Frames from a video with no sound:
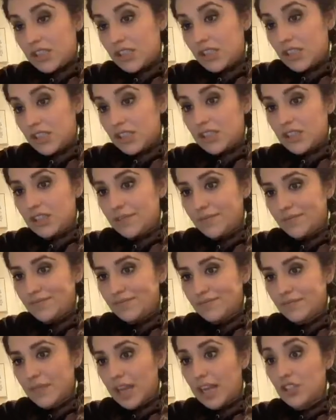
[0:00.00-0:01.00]
like,
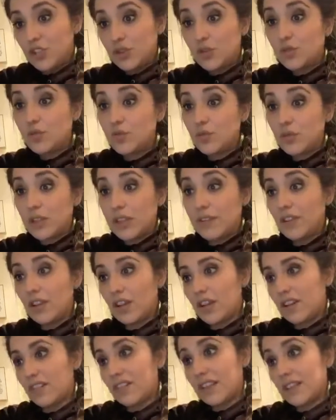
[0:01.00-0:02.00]
I do leave a
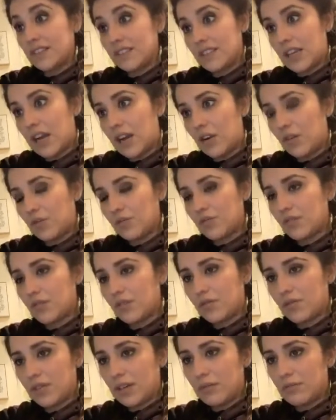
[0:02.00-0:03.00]
lot of things out though
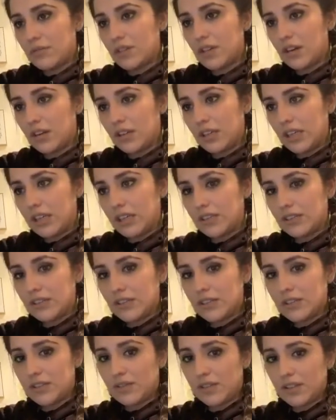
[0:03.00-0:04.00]
when I'm talking, because I
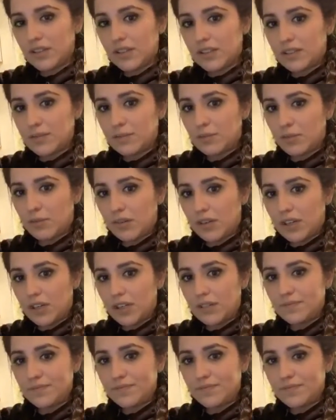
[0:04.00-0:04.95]
just feel like it's boring.